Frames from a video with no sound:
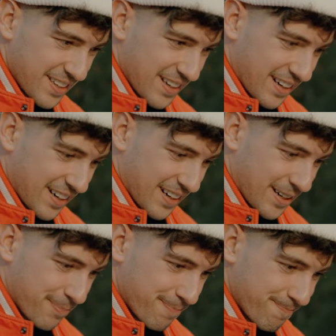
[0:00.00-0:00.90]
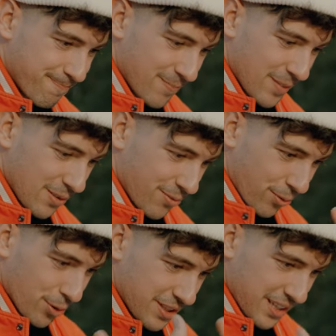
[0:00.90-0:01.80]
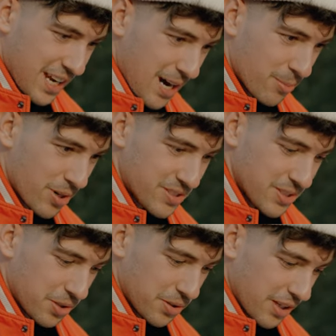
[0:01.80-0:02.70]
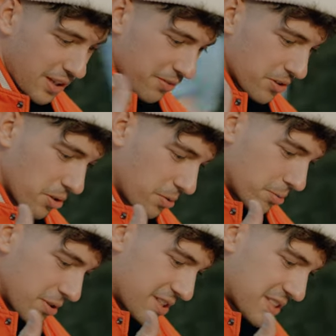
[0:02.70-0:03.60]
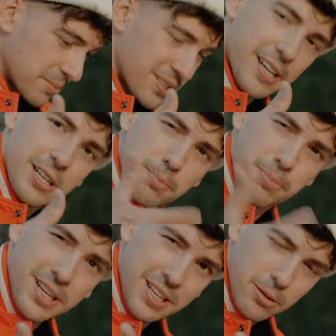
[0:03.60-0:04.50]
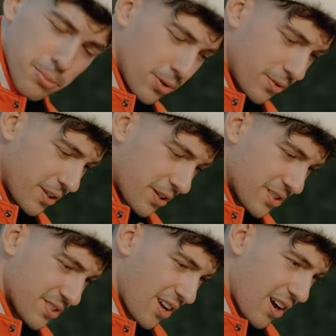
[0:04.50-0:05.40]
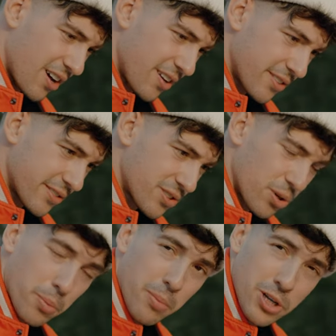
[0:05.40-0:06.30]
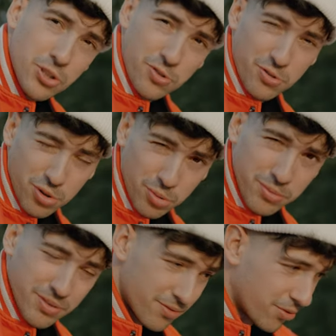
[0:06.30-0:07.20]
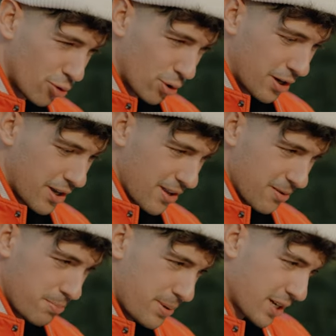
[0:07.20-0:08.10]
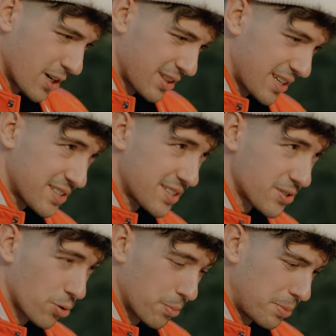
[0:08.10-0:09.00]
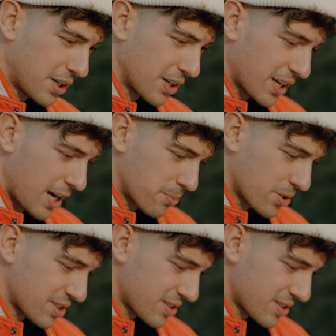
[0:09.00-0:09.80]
Um, for the camera. So even though it seems like a big gimbal, there's not so much room for bigger lenses or bigger cameras.